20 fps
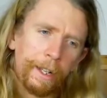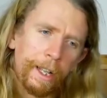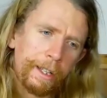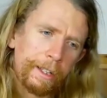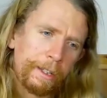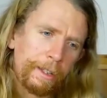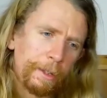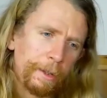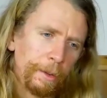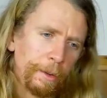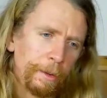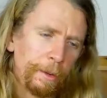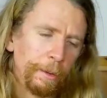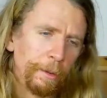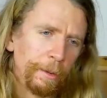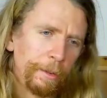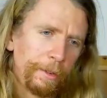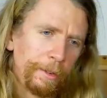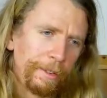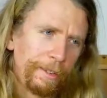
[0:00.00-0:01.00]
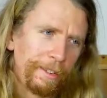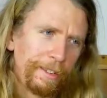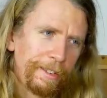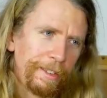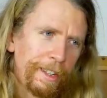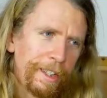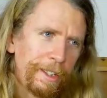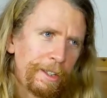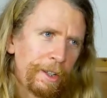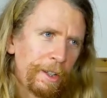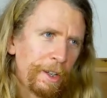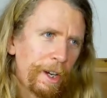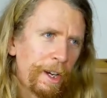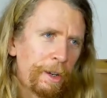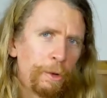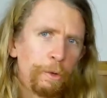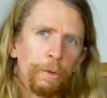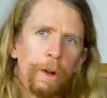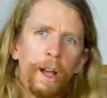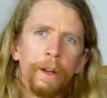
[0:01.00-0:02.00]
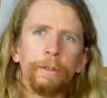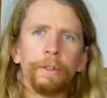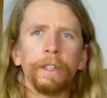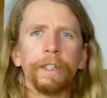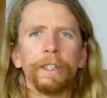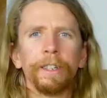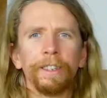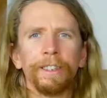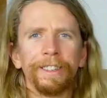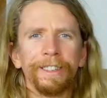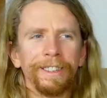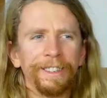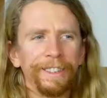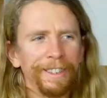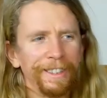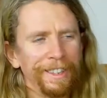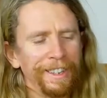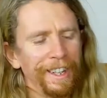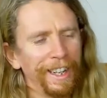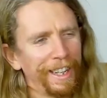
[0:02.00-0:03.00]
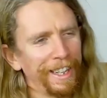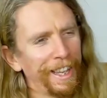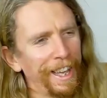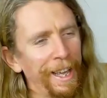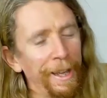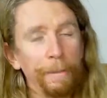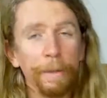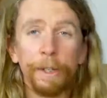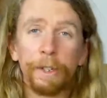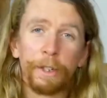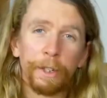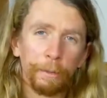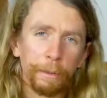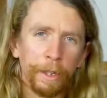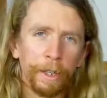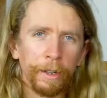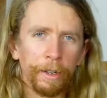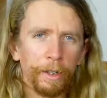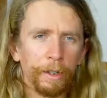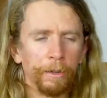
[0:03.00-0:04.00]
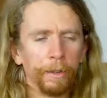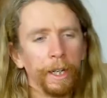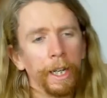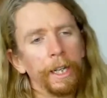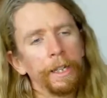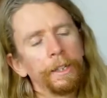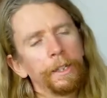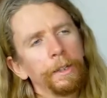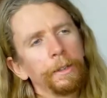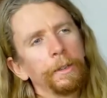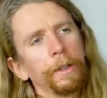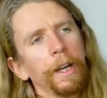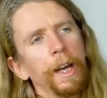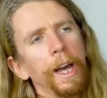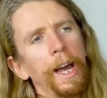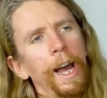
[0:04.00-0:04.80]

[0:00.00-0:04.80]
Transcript: That's so, that's such a grounded like image that we can all relate to.